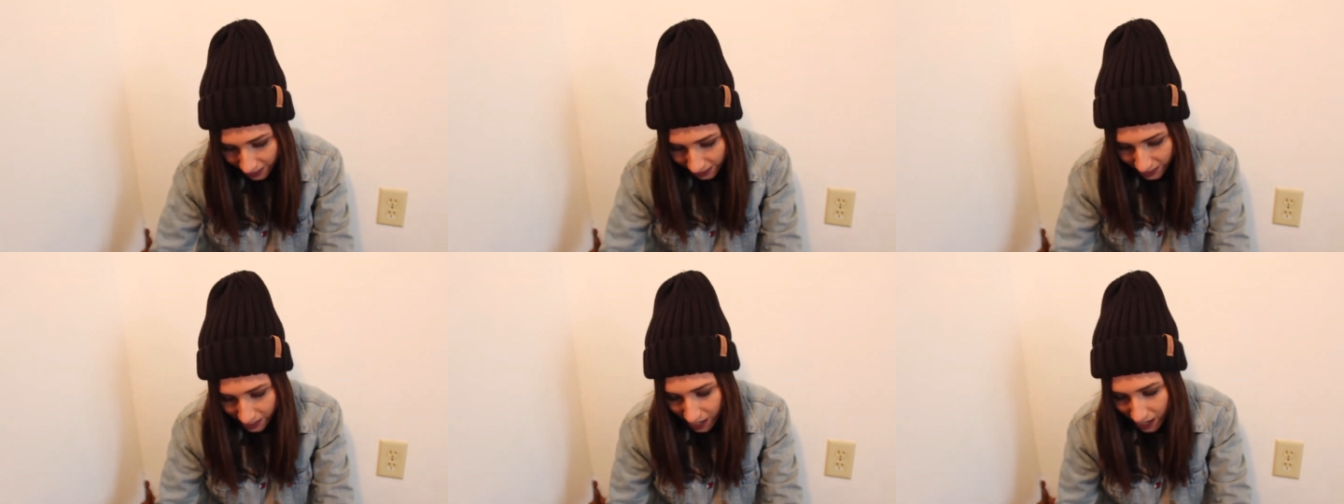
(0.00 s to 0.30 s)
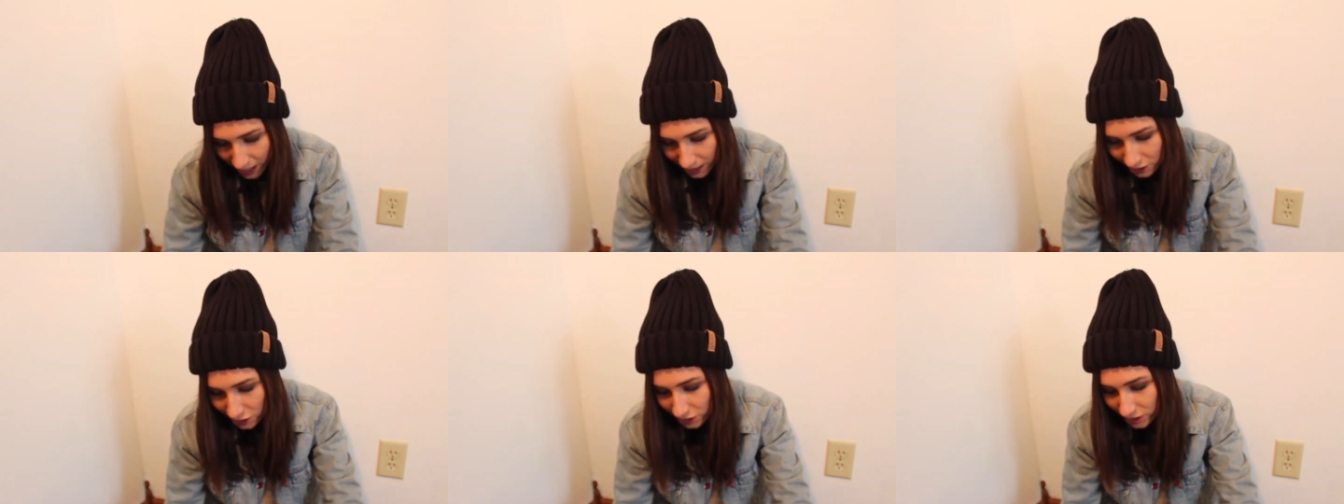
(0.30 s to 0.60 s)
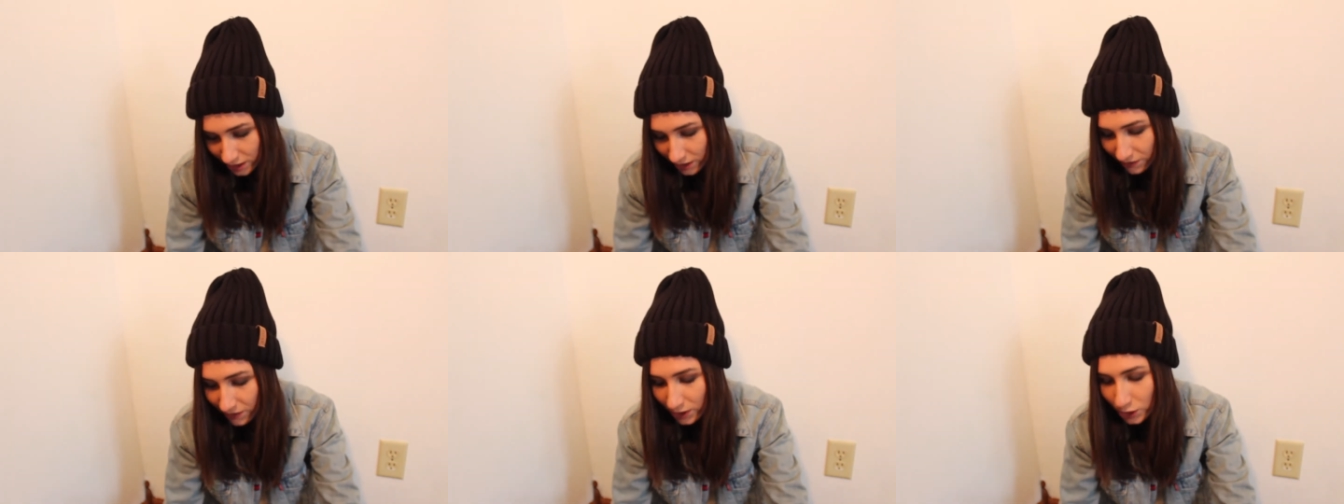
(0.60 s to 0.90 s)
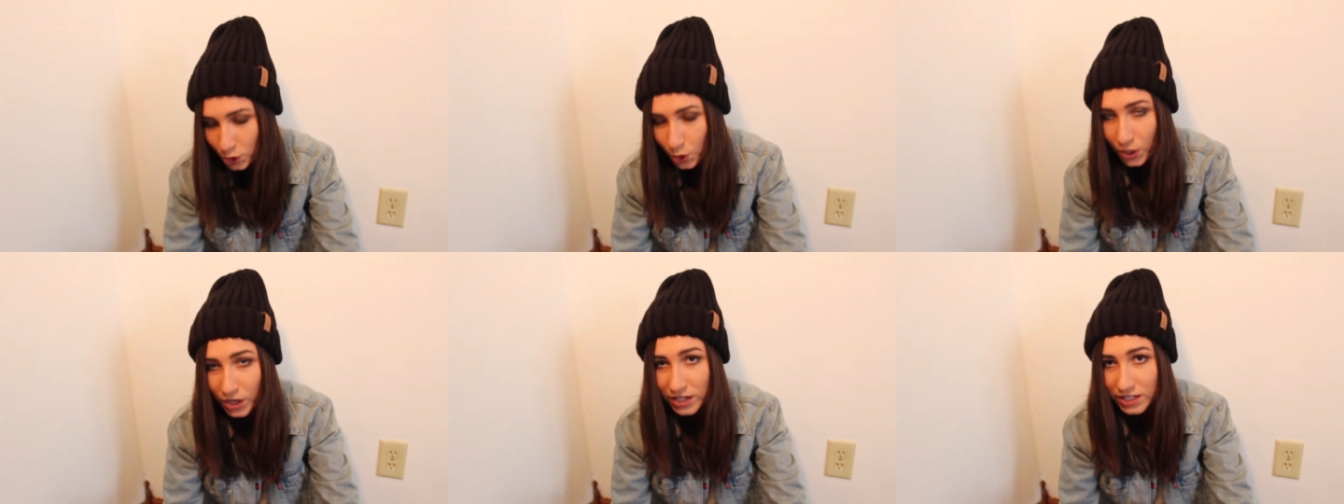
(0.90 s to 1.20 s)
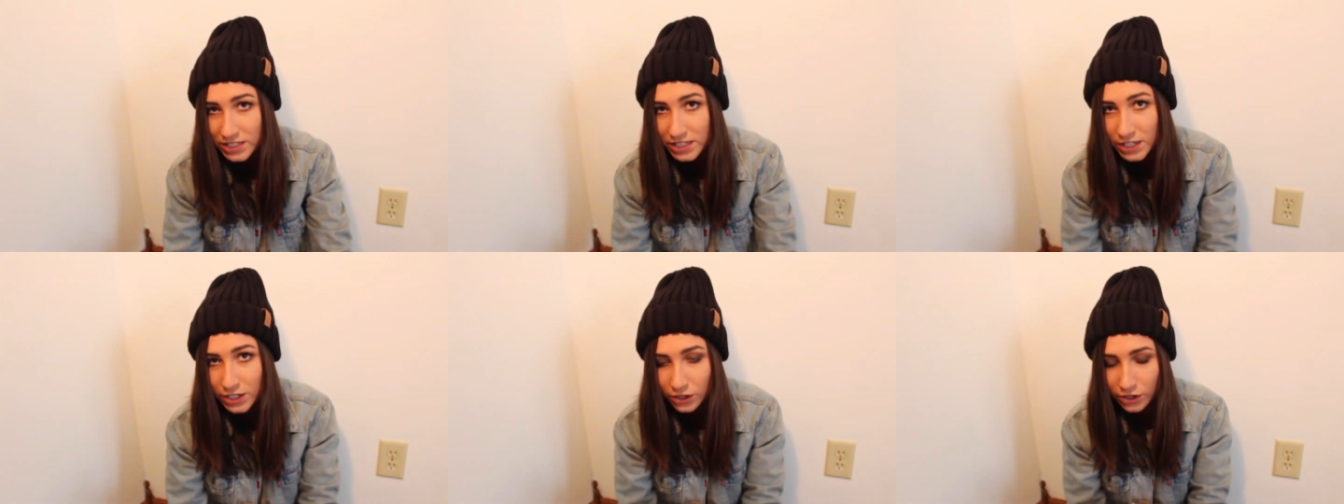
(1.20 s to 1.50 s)
I got just a
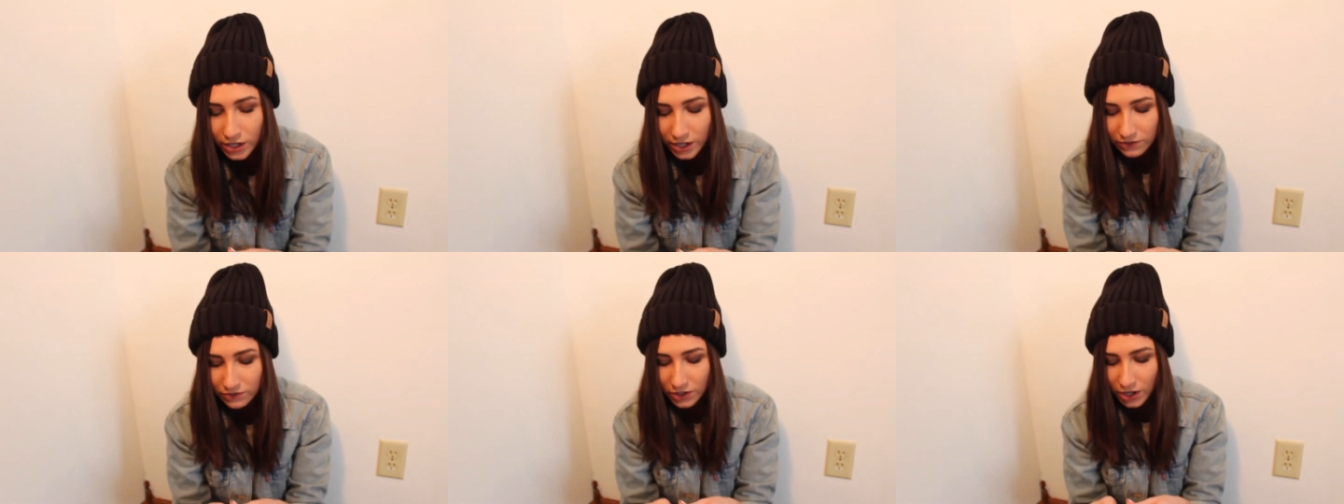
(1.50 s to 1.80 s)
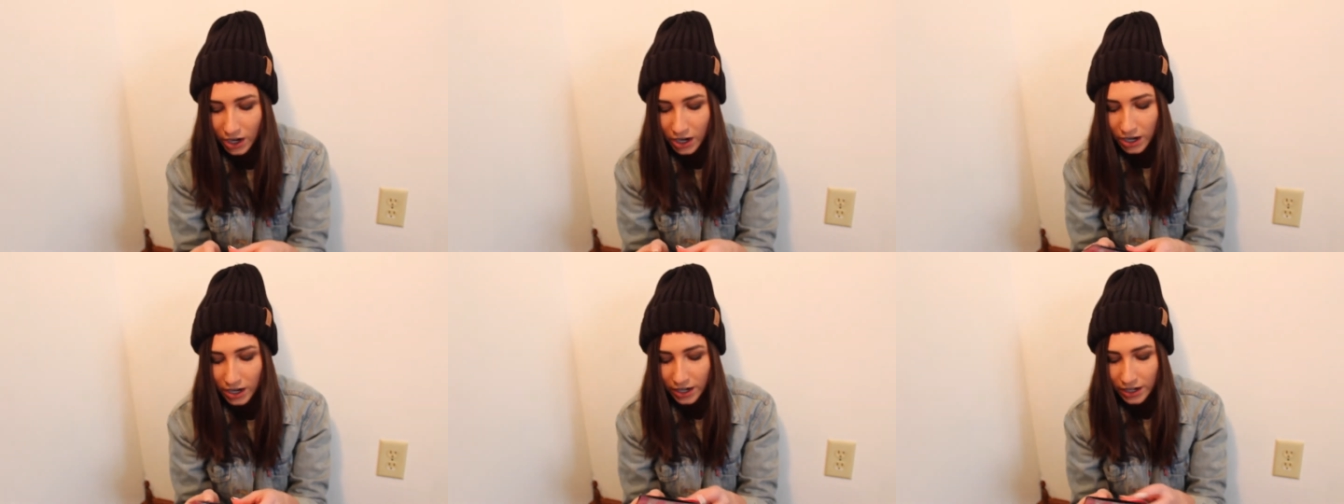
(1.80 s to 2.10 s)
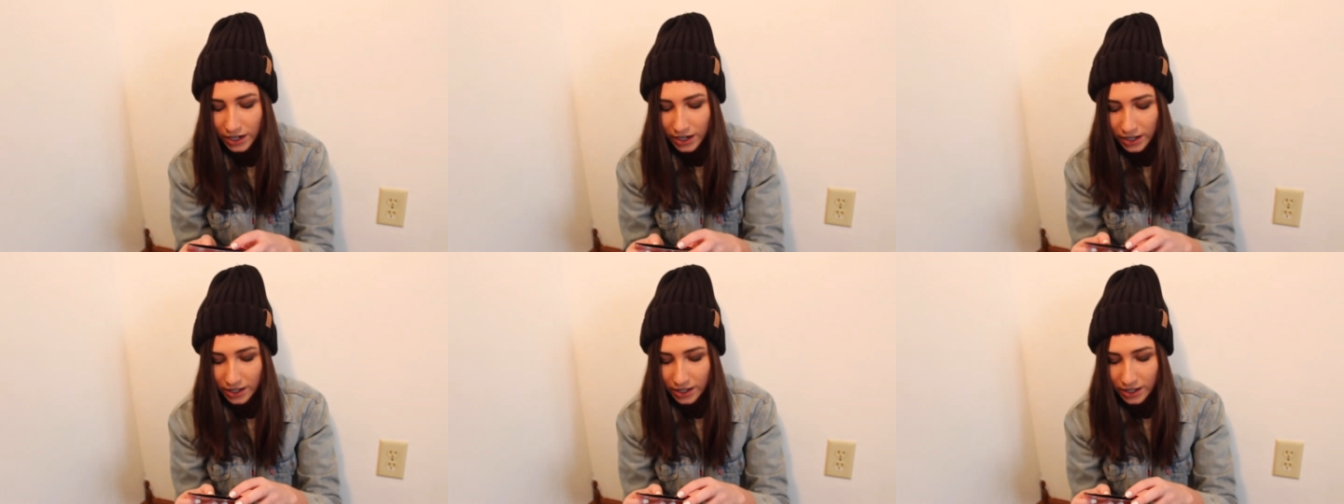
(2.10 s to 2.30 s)
Victoria's Secret gift card.